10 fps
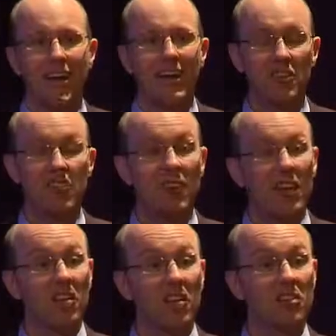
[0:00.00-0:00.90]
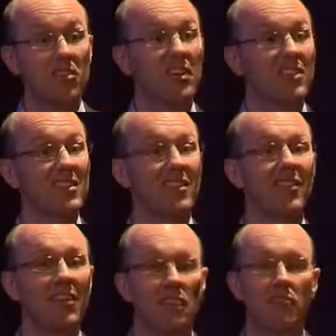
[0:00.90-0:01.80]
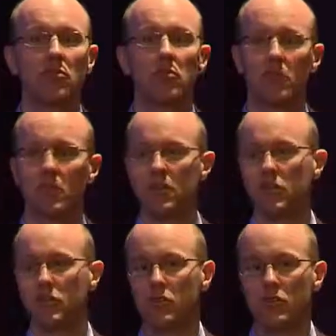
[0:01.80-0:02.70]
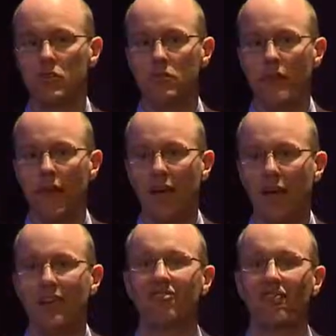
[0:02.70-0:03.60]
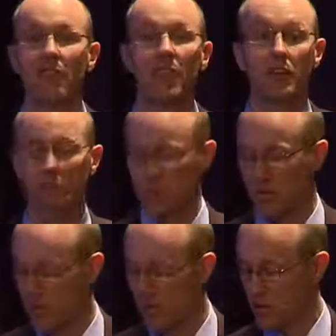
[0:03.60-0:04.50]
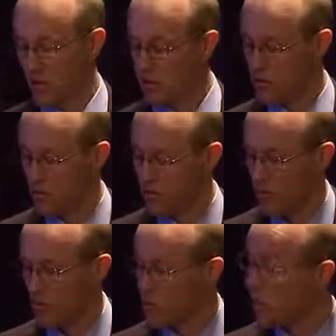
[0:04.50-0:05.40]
in the Australian context as they think through some of these issues and try and think through some of the solutions for them as